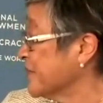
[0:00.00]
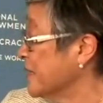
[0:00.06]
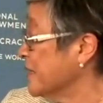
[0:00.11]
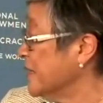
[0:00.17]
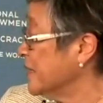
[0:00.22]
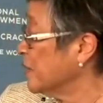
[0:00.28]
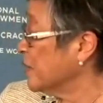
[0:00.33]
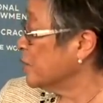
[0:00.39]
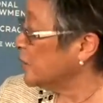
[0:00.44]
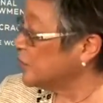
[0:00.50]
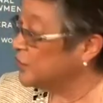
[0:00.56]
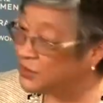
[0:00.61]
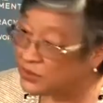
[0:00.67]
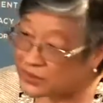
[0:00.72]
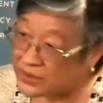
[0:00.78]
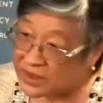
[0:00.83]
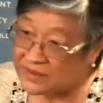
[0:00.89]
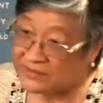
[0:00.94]
Yeah. When you
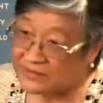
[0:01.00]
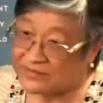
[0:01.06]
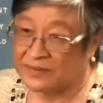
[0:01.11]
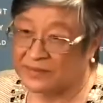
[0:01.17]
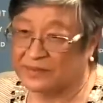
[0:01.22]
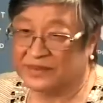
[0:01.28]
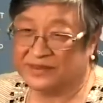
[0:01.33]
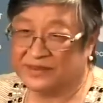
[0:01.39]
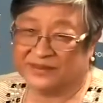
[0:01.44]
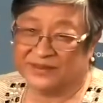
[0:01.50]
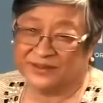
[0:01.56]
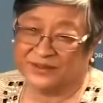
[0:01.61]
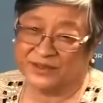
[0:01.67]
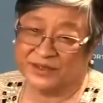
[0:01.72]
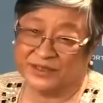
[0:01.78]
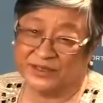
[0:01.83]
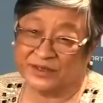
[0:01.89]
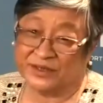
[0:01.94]
don't have independent
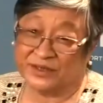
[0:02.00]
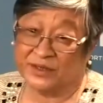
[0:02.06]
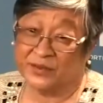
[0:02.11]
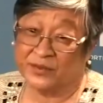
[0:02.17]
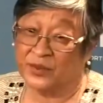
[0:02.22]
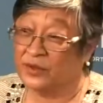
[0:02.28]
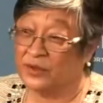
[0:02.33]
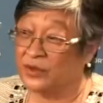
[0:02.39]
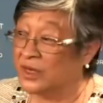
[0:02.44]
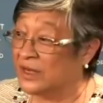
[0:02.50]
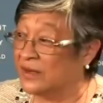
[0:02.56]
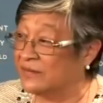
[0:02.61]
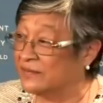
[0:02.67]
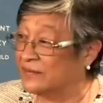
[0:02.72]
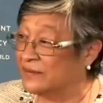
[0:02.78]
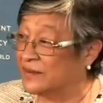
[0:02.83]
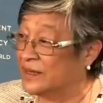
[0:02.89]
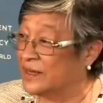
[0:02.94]
judiciary, we don't have
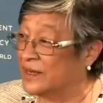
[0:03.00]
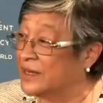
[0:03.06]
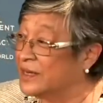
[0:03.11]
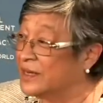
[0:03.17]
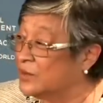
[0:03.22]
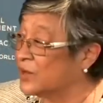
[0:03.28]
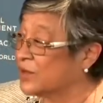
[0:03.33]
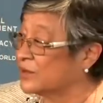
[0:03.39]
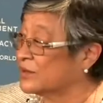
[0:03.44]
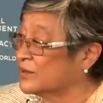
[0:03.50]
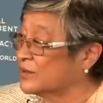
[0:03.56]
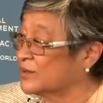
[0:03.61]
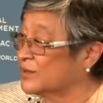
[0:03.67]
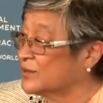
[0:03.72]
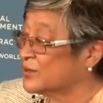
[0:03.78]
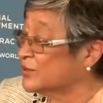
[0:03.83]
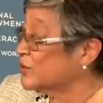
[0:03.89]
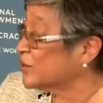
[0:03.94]
anywhere
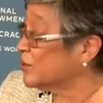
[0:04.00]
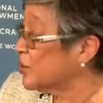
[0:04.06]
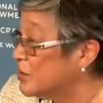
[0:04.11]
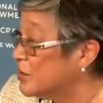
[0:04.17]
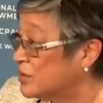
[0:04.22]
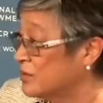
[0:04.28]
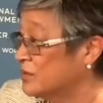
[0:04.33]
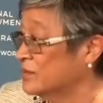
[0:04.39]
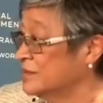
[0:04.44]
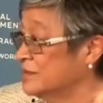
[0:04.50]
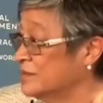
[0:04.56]
to go.